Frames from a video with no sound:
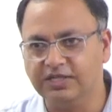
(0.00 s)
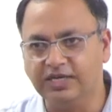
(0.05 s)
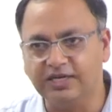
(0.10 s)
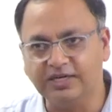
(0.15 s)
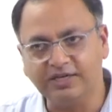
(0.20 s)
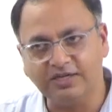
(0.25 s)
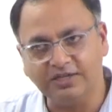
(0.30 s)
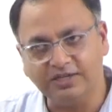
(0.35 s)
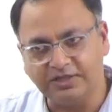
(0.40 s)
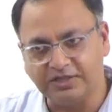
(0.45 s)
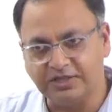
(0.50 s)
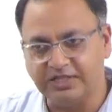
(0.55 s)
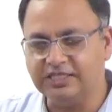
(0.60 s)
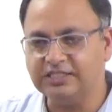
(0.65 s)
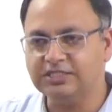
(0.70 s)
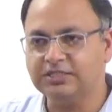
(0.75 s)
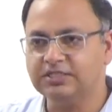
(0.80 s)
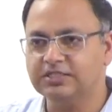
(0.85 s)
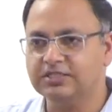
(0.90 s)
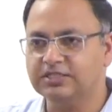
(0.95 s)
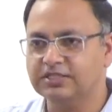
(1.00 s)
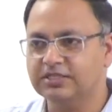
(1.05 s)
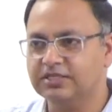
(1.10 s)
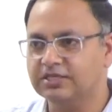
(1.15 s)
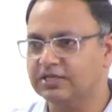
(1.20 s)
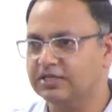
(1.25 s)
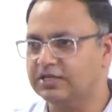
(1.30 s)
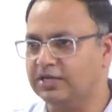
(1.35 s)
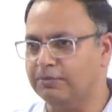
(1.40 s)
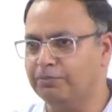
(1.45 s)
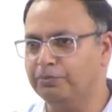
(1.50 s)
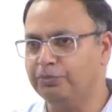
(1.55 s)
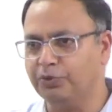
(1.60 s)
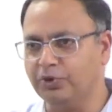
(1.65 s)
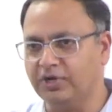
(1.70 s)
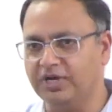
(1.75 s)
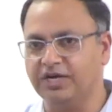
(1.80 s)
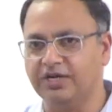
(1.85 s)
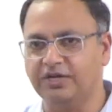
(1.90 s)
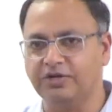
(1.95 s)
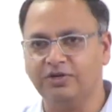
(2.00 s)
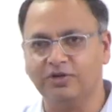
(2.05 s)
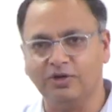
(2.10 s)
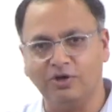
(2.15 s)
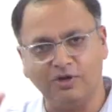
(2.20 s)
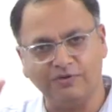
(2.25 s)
that this component